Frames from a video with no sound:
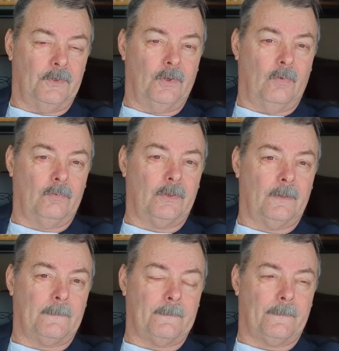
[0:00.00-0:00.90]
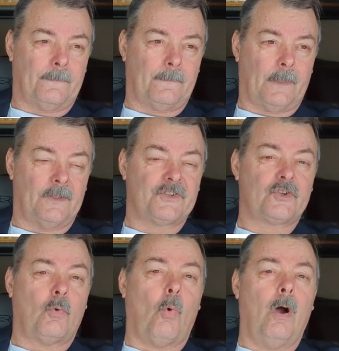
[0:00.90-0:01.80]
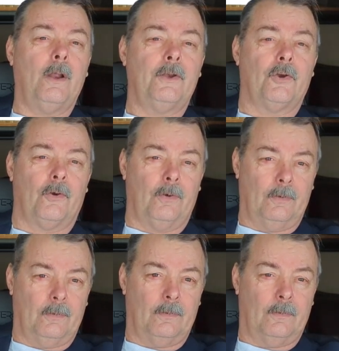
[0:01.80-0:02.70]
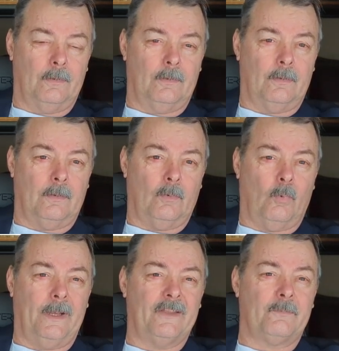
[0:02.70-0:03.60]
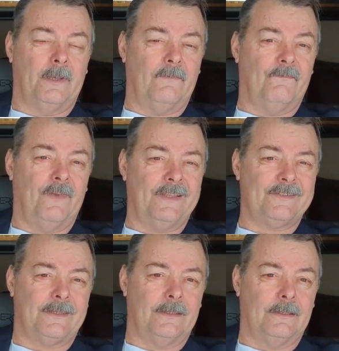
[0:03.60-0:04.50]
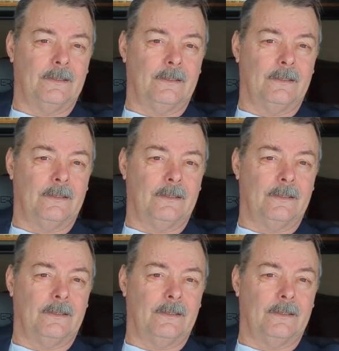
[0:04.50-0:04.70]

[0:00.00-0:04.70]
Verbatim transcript: Don't squander what has been invested